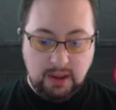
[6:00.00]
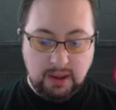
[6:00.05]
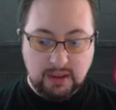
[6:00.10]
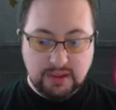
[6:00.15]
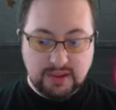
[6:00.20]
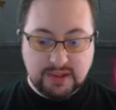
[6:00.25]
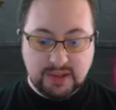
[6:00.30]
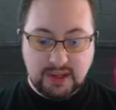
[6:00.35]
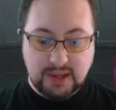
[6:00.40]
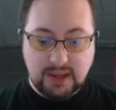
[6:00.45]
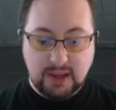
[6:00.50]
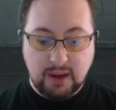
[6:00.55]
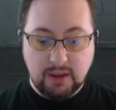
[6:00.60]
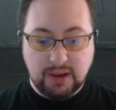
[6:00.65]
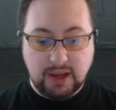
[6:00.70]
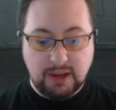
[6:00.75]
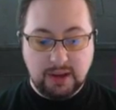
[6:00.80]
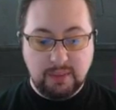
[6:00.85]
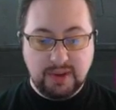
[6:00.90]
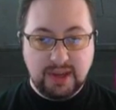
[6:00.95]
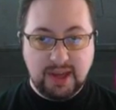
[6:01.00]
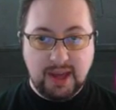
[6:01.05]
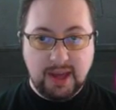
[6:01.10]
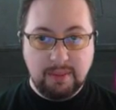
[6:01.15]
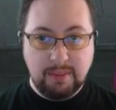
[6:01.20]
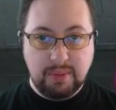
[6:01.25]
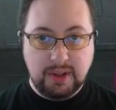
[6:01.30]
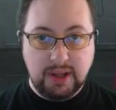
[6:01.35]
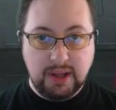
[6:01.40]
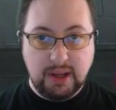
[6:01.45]
see, okay, we
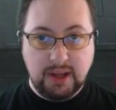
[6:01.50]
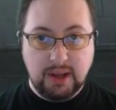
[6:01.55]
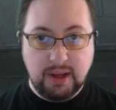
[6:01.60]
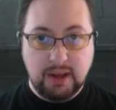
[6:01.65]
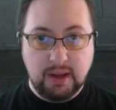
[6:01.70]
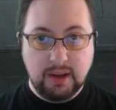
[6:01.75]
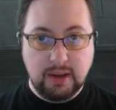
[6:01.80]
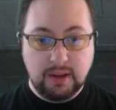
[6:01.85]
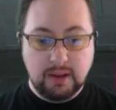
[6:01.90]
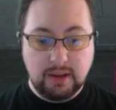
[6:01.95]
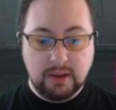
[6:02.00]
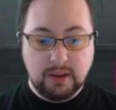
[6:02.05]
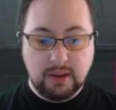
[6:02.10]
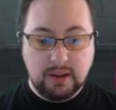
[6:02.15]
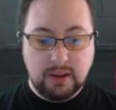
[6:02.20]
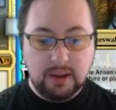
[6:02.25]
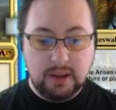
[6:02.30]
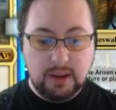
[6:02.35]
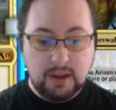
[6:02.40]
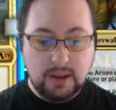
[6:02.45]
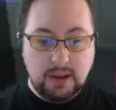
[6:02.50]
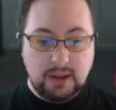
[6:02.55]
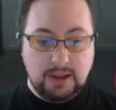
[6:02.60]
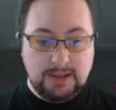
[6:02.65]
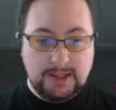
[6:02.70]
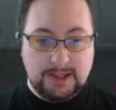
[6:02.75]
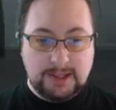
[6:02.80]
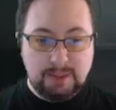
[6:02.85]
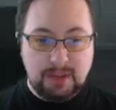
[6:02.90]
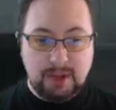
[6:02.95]
can play.
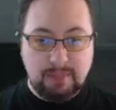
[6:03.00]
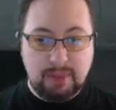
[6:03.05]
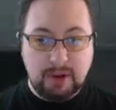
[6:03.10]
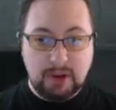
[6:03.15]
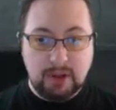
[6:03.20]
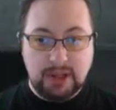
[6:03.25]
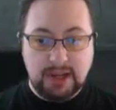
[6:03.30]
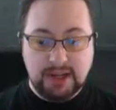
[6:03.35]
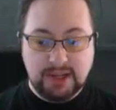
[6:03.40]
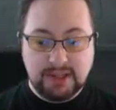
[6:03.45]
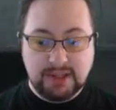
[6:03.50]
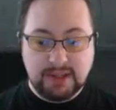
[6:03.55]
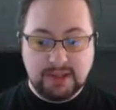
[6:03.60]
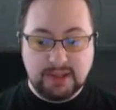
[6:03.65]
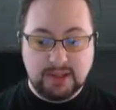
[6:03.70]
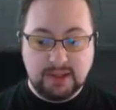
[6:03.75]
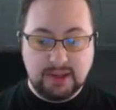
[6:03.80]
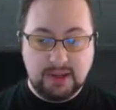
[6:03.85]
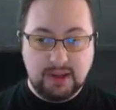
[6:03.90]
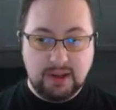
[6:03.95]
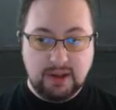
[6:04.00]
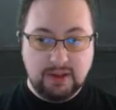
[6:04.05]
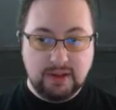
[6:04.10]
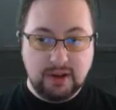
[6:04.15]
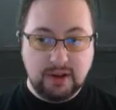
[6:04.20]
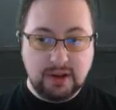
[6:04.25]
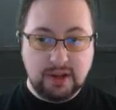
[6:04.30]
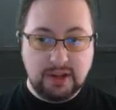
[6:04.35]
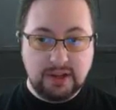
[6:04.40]
Let's play Bolas. They're gonna